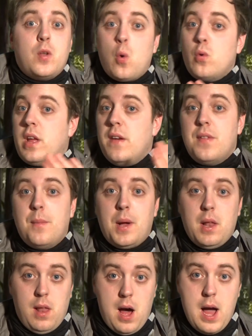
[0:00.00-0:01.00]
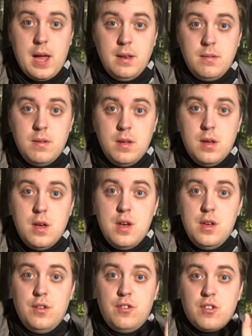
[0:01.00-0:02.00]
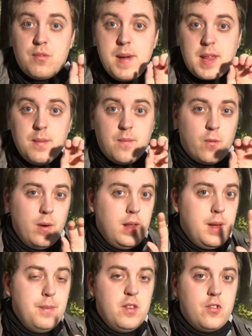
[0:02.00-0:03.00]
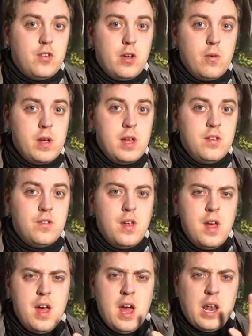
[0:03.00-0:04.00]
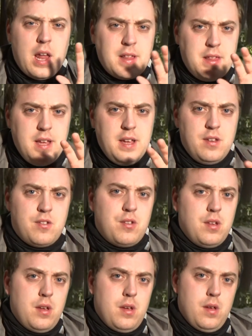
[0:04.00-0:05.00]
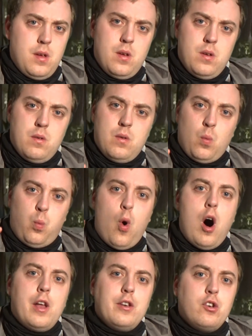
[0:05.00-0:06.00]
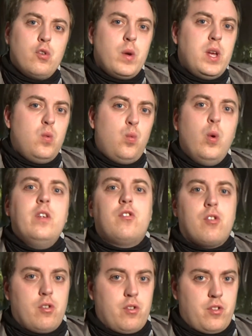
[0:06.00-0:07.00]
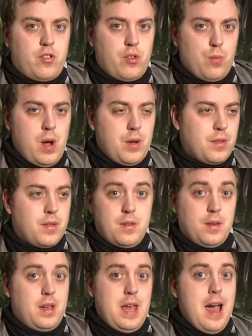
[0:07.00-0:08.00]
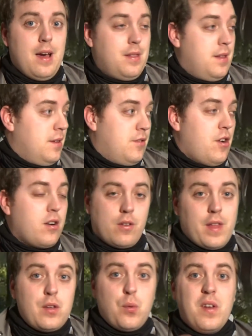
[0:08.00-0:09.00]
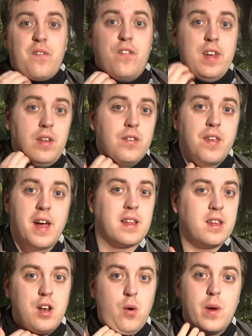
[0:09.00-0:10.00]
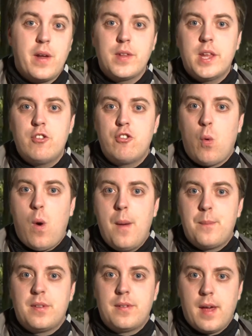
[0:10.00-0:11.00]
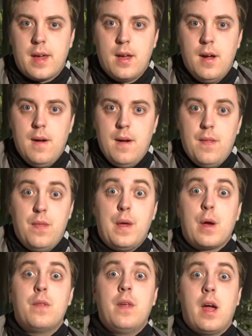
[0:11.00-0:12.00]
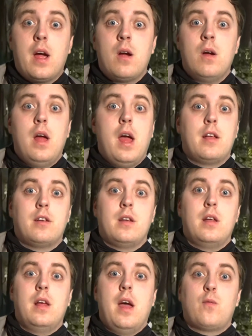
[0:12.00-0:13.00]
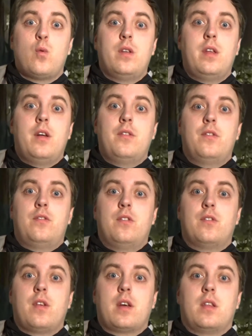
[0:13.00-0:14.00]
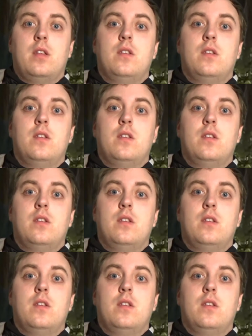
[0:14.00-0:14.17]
Don't give them a line, just make them really mysterious, and like these wandering wizards throughout the jungle. That's what it feels like, you know, whenever they show up, it's like, they're there, and everyone else is just like,